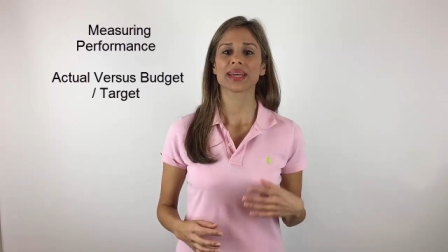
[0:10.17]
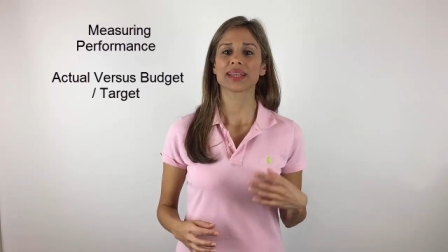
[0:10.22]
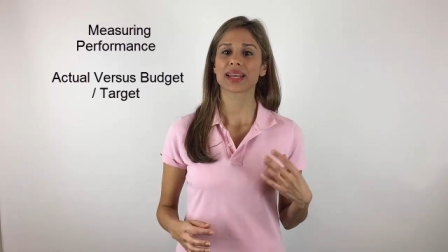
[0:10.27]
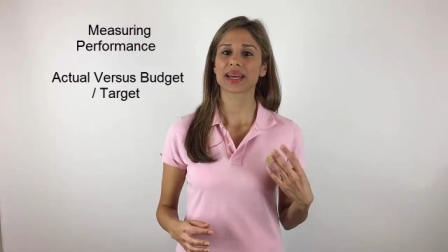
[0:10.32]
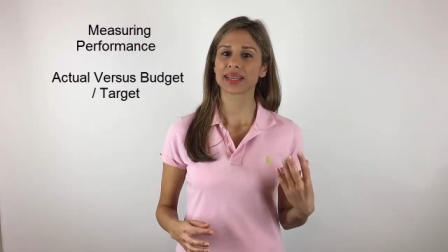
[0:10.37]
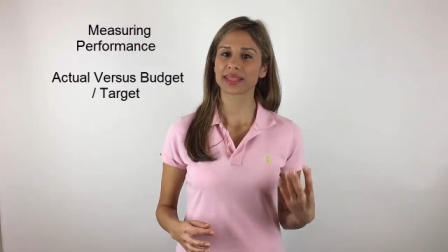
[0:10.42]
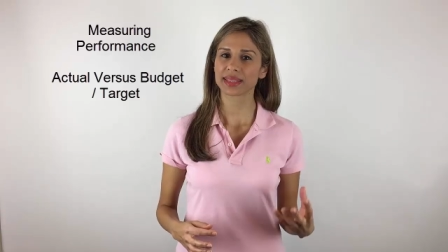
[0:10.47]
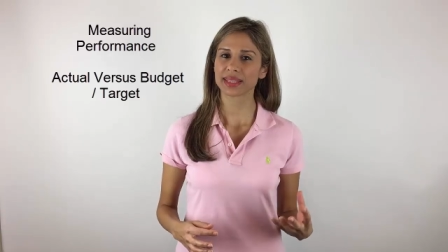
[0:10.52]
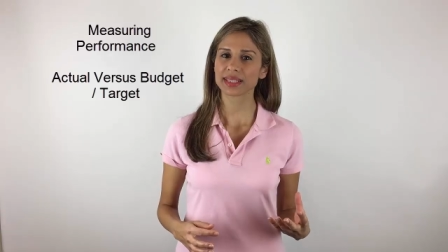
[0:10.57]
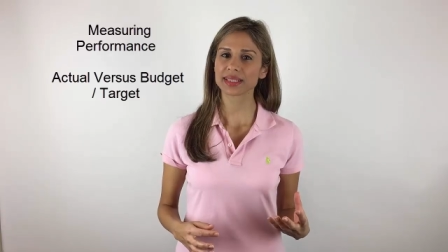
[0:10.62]

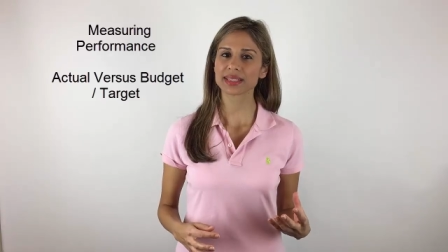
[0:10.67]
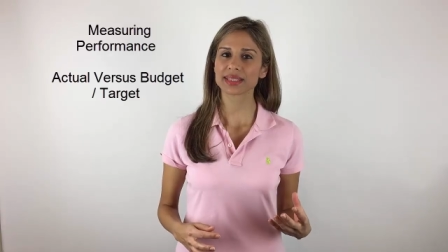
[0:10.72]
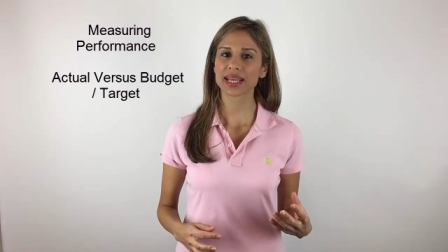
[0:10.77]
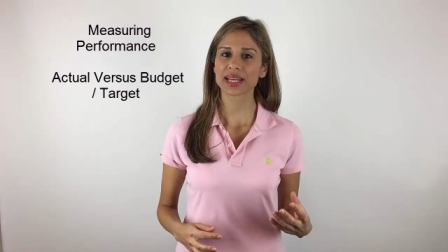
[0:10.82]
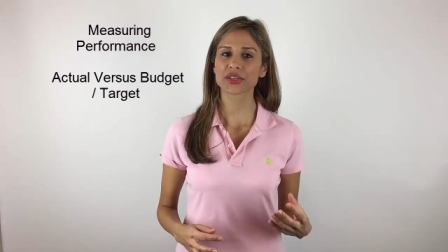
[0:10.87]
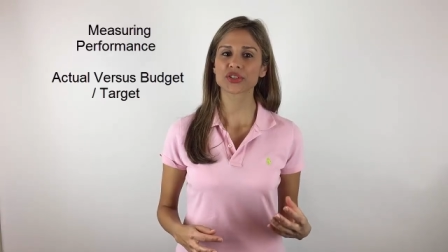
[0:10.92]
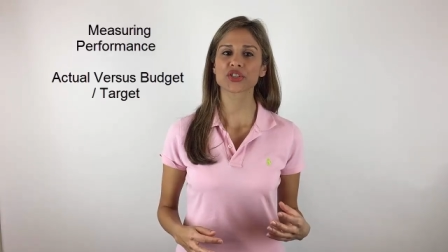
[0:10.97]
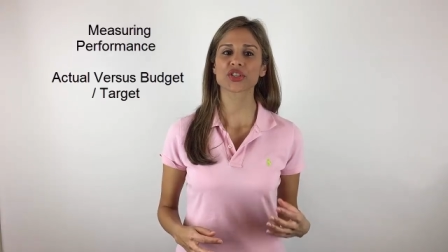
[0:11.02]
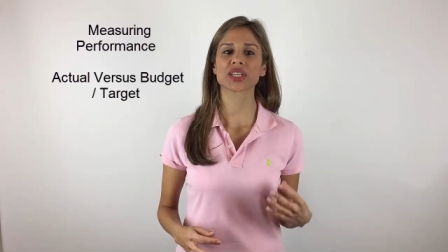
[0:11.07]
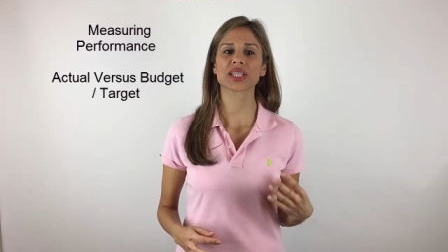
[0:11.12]
Now, in this
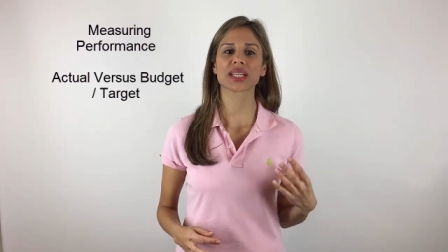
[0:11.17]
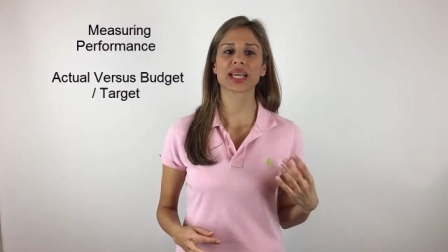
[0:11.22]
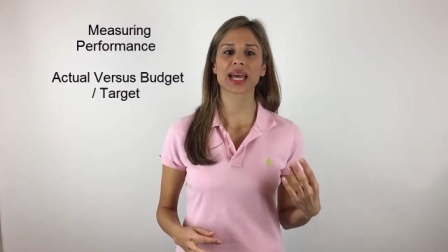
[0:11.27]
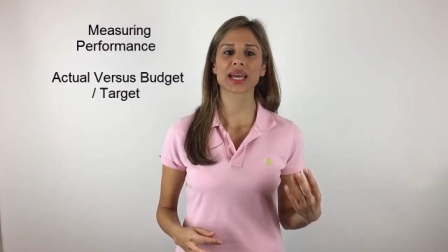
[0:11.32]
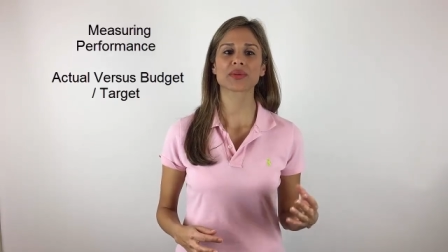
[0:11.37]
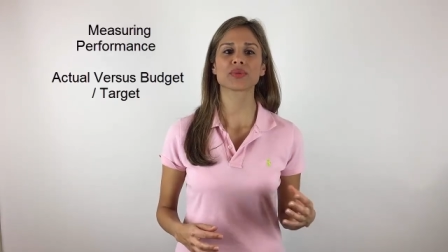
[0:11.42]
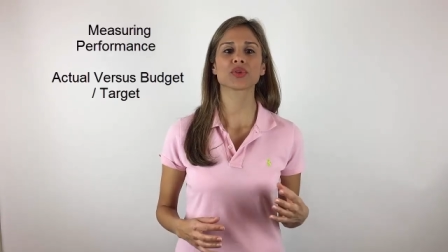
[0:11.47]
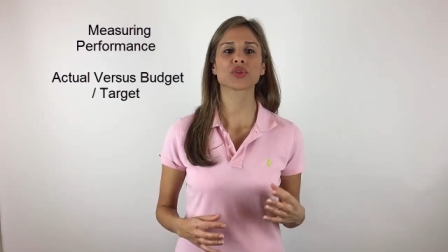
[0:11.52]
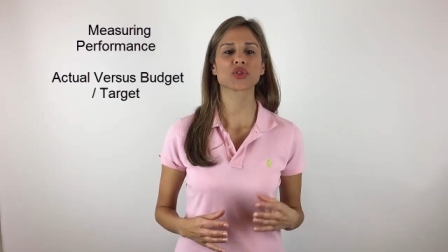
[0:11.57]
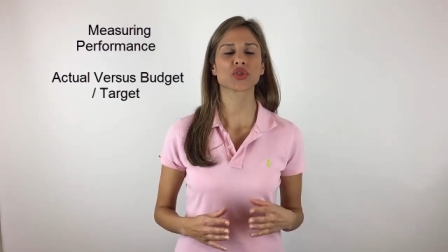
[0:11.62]
section,
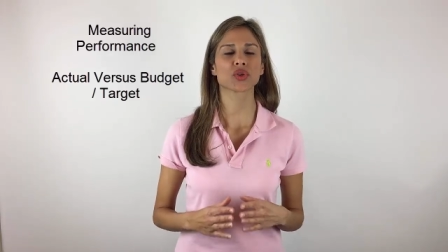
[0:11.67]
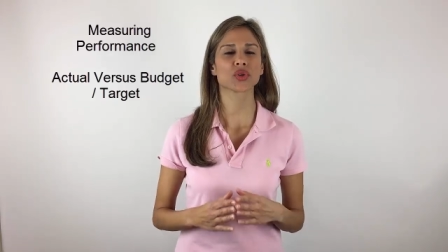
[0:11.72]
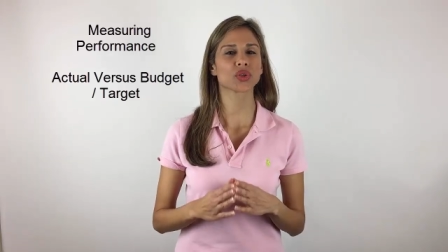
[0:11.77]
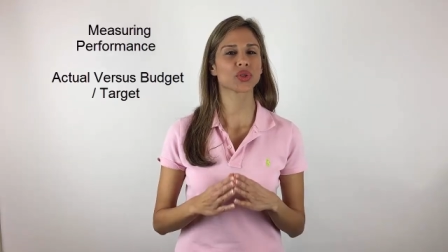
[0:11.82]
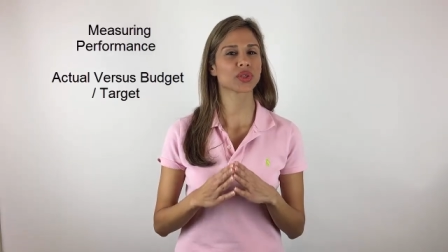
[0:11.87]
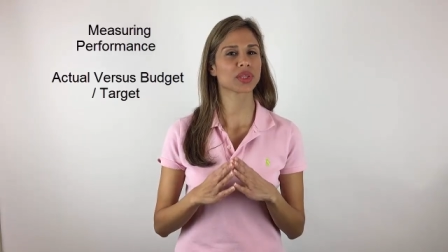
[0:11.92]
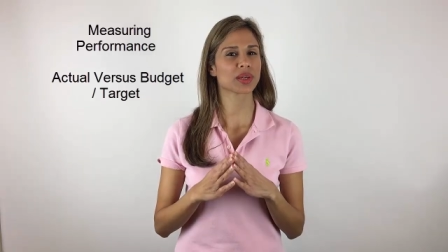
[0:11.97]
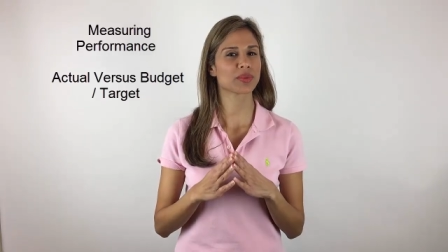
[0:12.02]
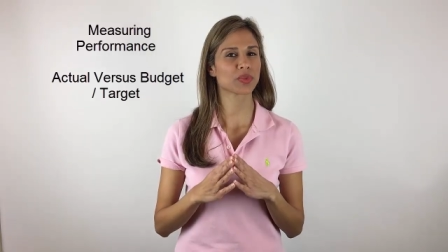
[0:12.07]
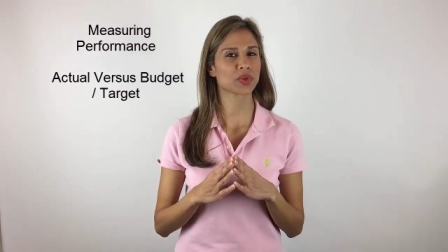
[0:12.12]
I will show
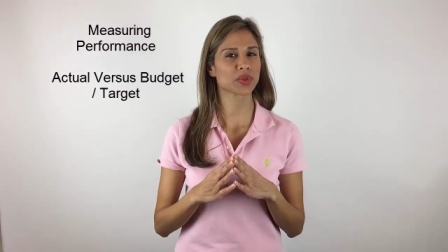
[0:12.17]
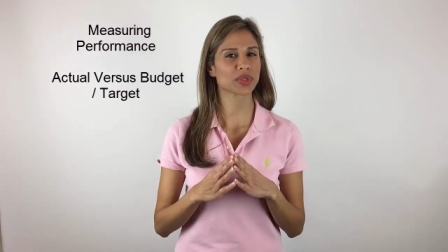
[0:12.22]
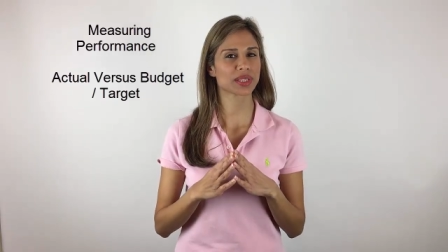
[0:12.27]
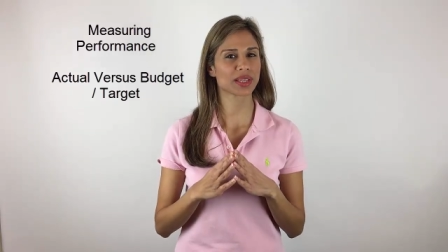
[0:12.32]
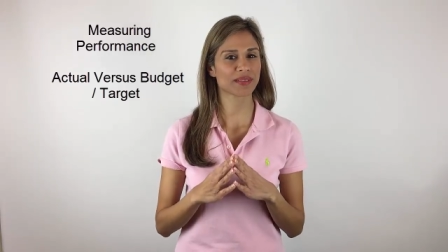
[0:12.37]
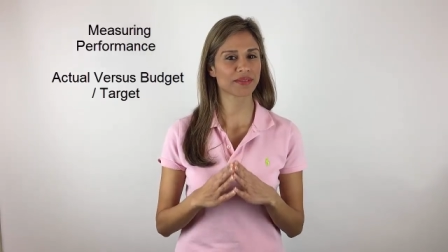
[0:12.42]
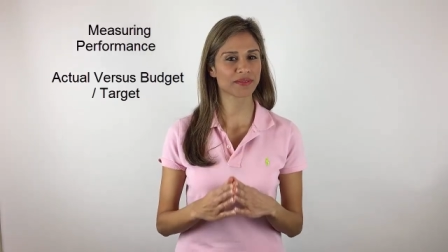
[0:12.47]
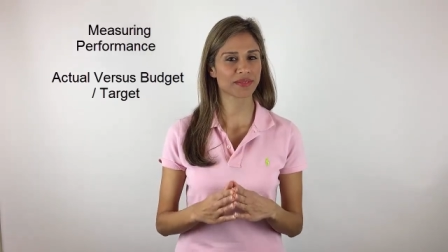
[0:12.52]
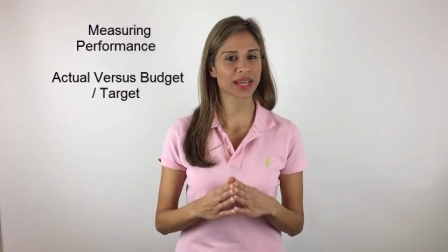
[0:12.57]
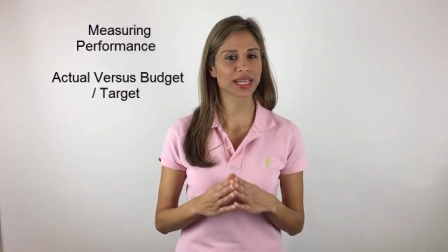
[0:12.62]
you the most
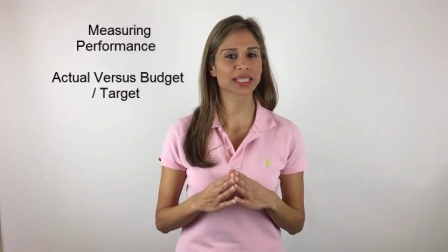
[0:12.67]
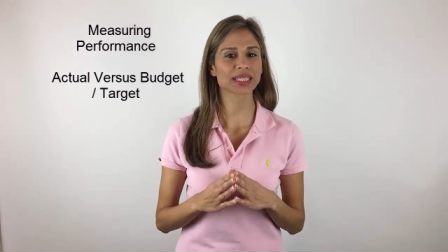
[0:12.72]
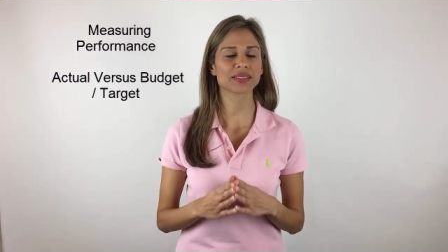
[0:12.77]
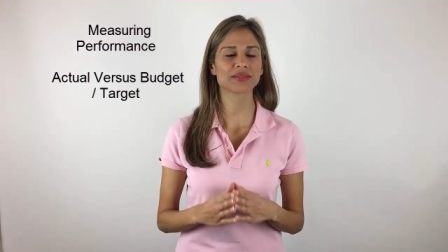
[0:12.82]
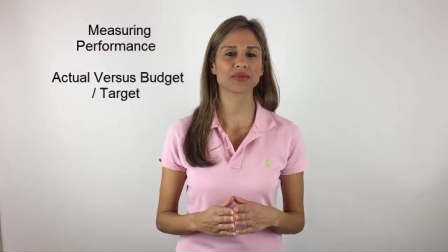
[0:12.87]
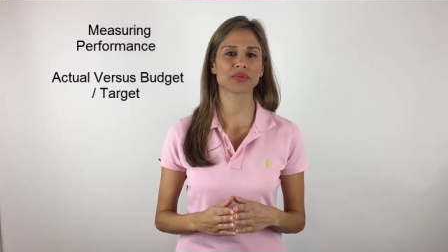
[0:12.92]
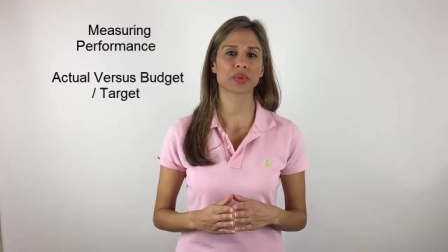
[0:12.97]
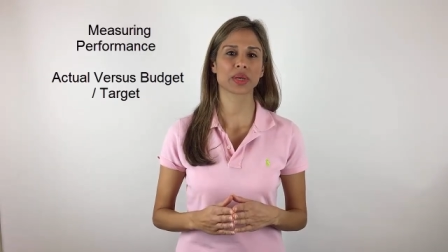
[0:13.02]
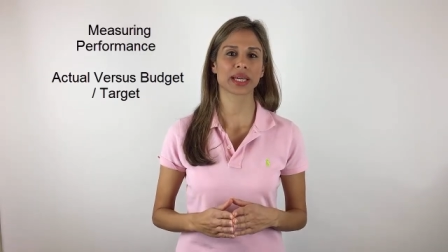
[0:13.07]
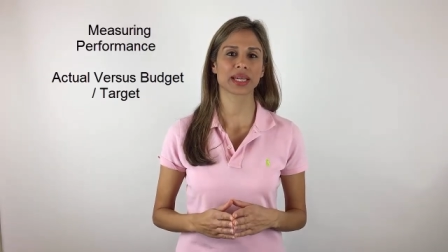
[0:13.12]

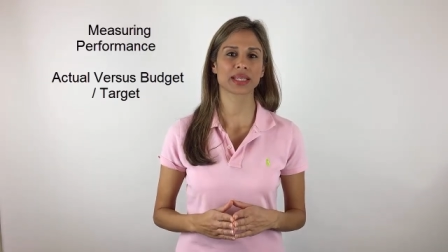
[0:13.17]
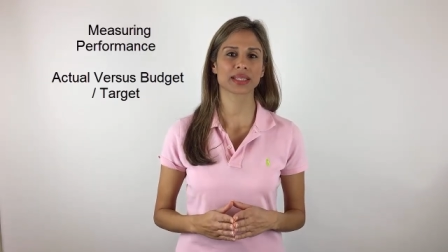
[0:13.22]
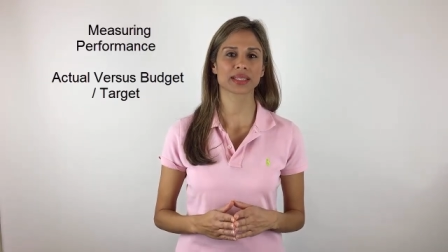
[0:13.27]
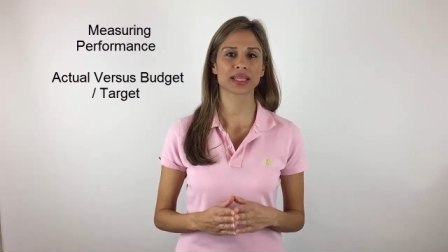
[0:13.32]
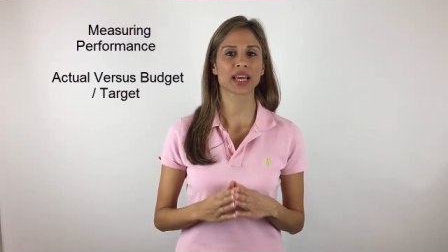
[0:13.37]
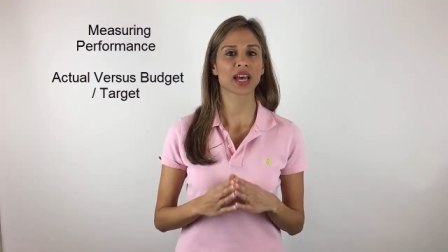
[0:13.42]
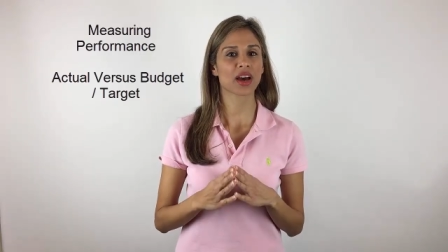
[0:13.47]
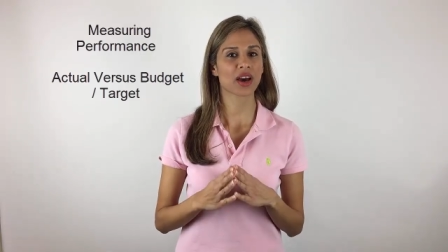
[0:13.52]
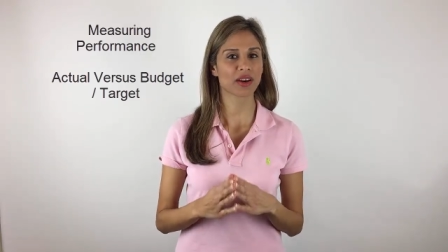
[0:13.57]
effective ways